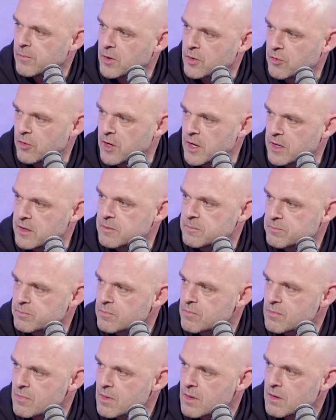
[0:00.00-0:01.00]
Does yeah, Aguero,
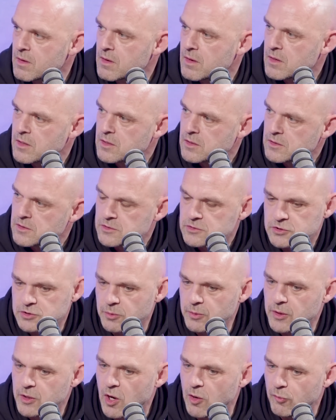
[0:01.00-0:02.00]
Aguero, Aguero yeah, sure. right,
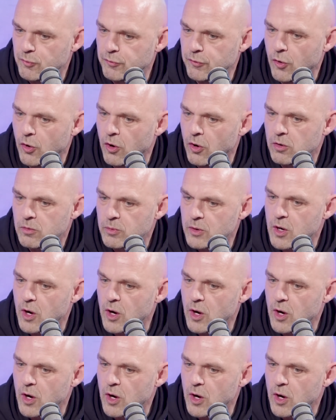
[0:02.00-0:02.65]
we've so got four. We've, we've